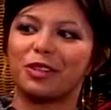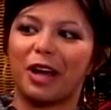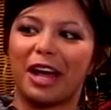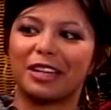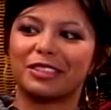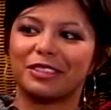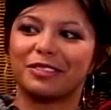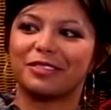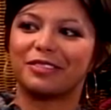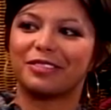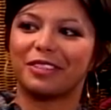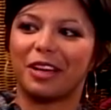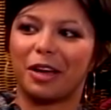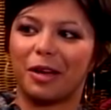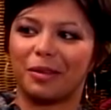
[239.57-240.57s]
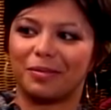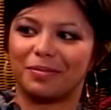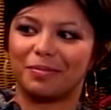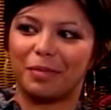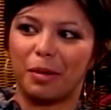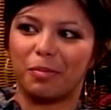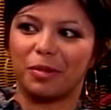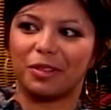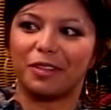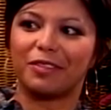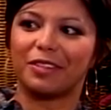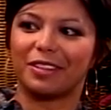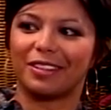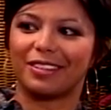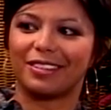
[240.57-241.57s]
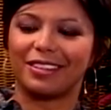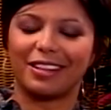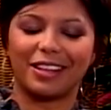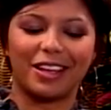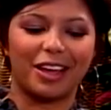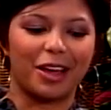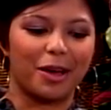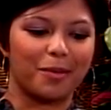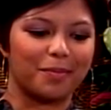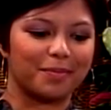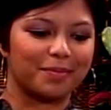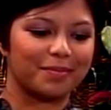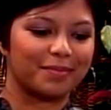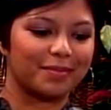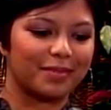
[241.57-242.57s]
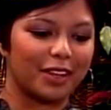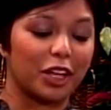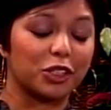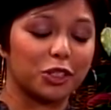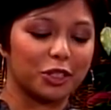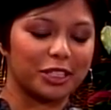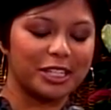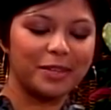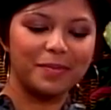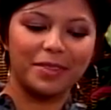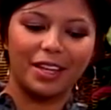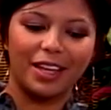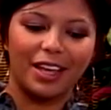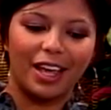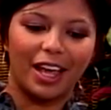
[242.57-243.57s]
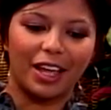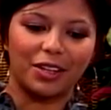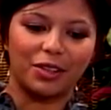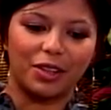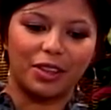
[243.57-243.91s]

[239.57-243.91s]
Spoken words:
an active member of the attorney, and